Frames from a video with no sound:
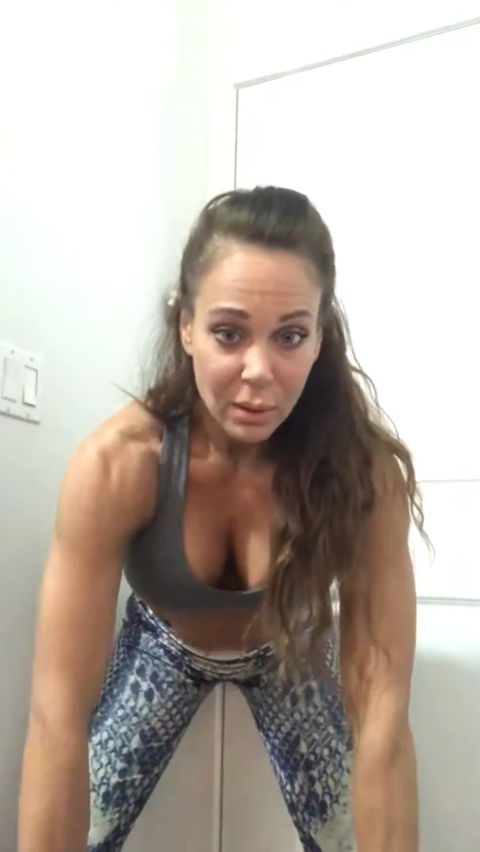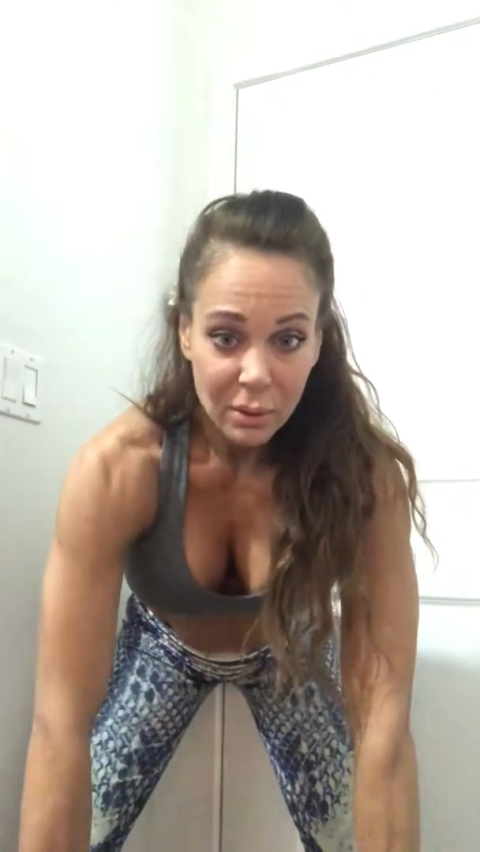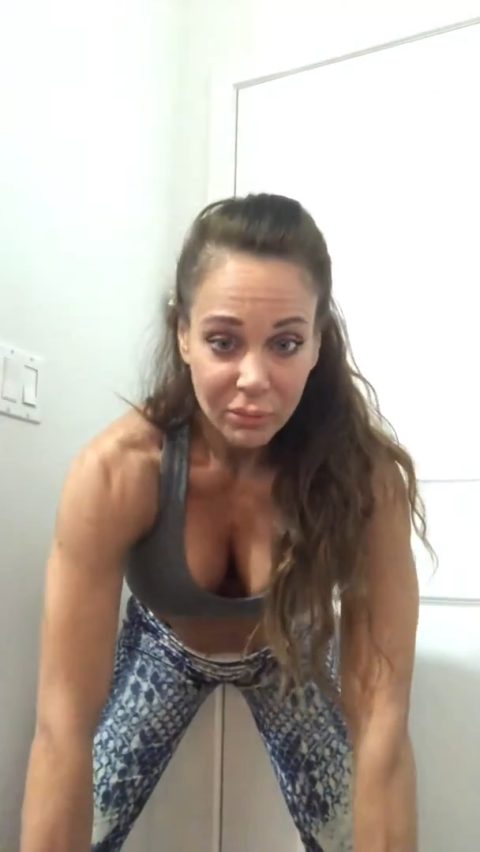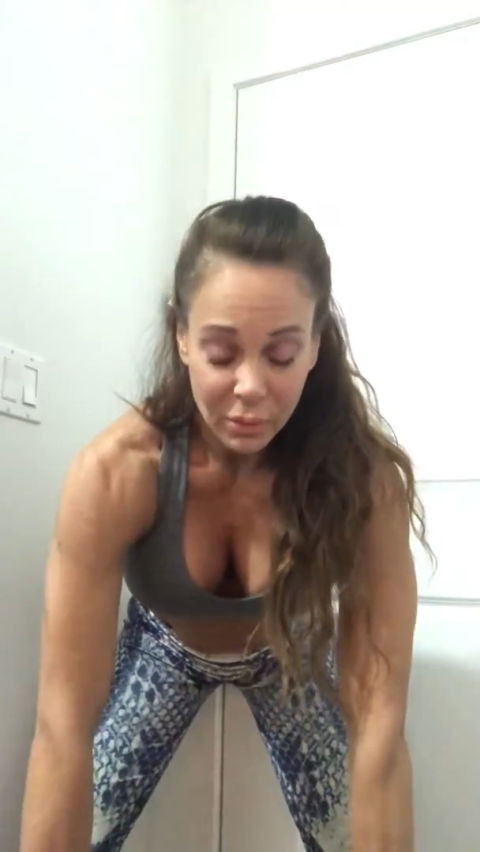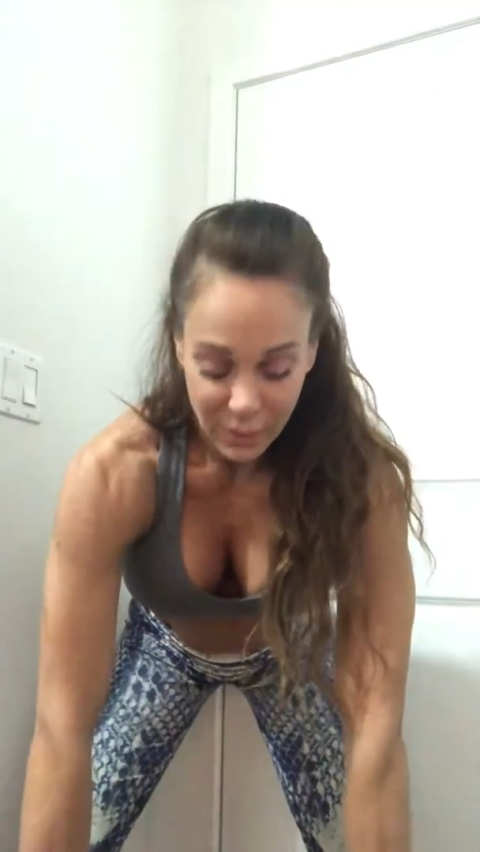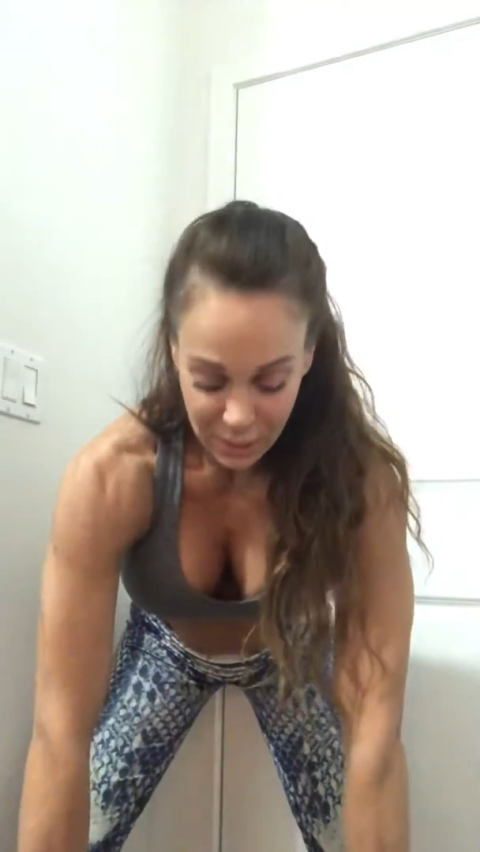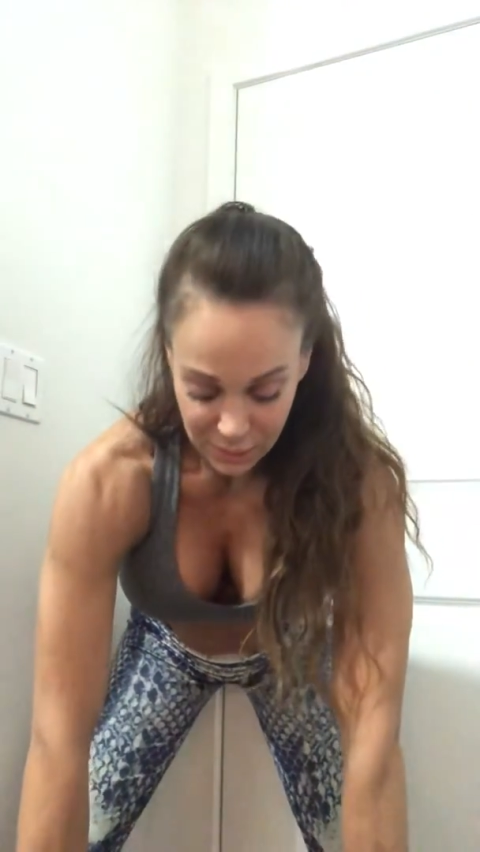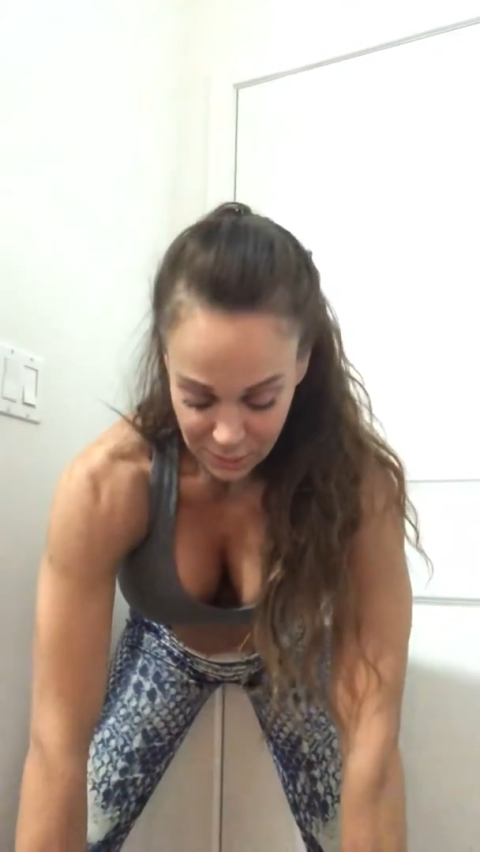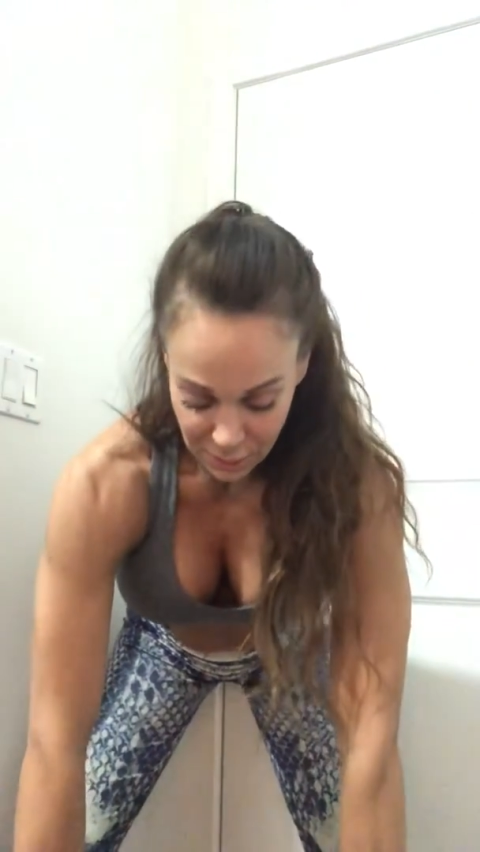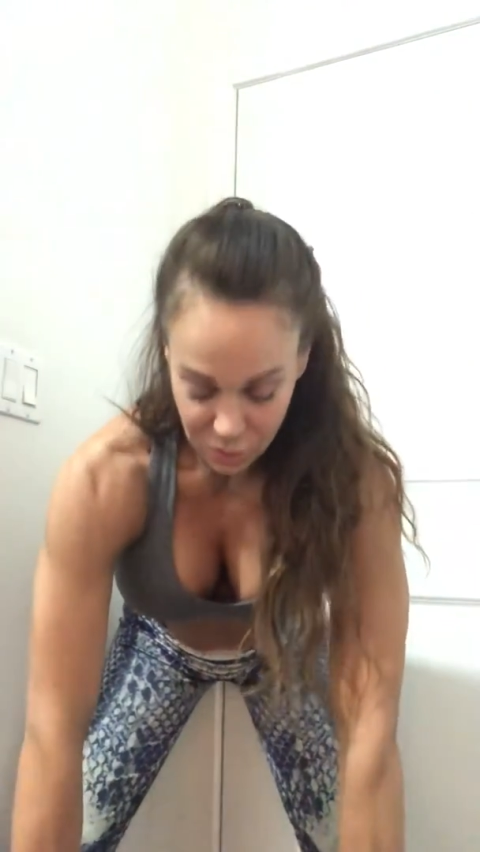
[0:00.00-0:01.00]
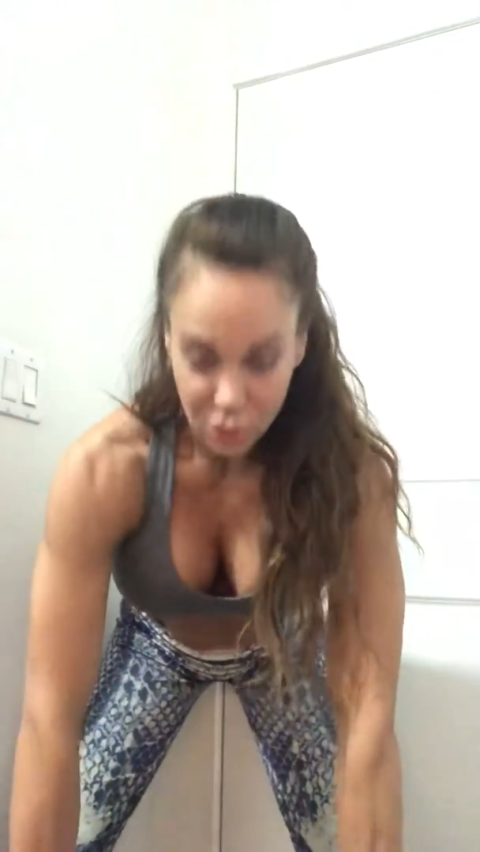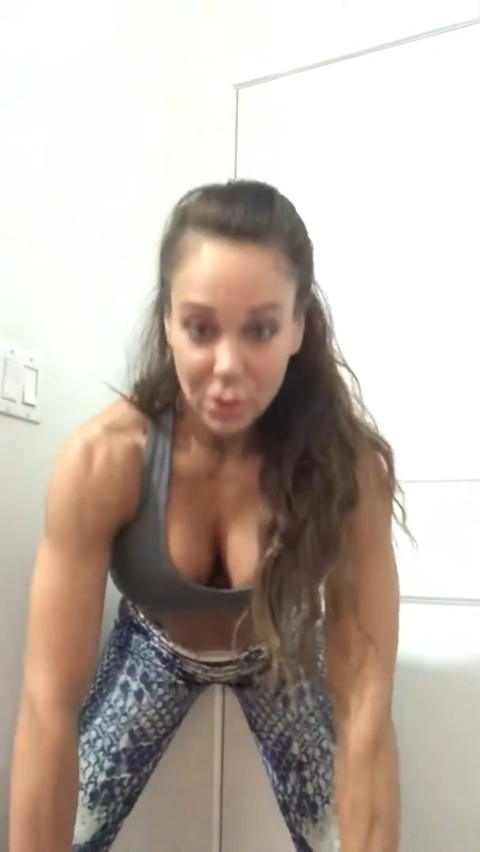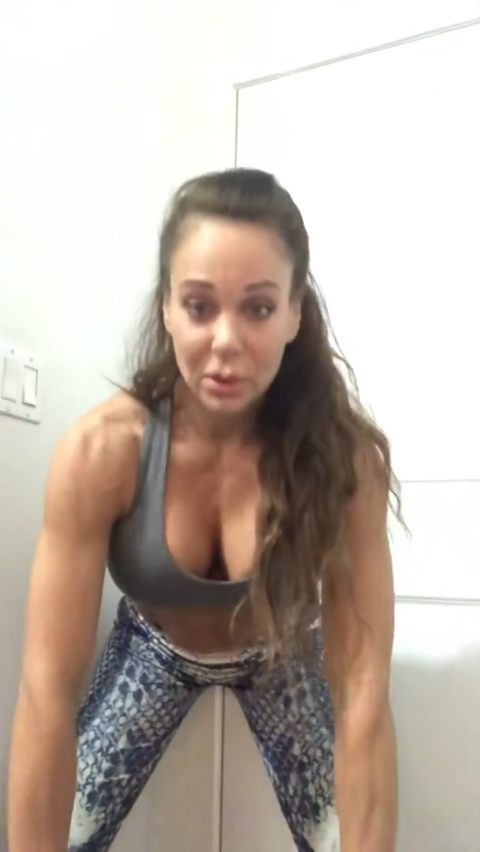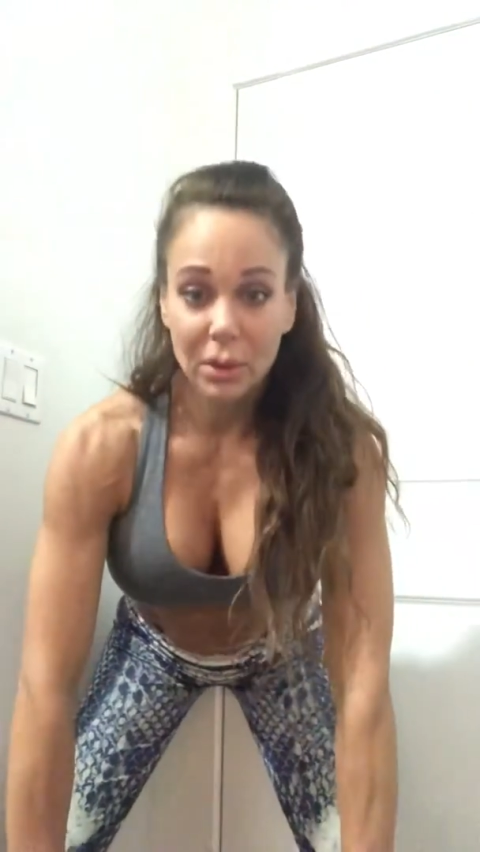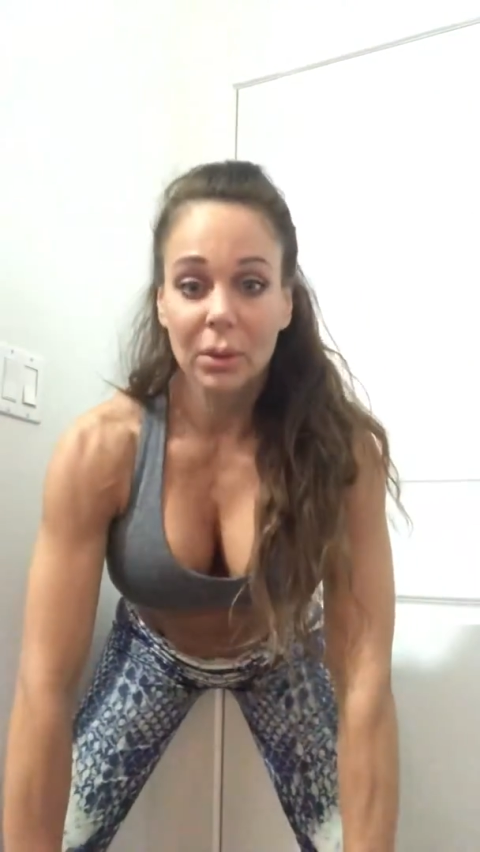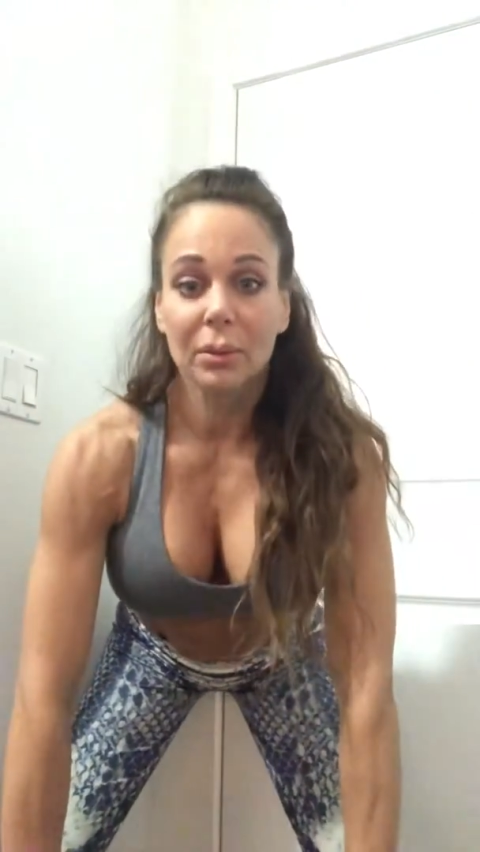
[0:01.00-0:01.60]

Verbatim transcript: free weights is you're gonna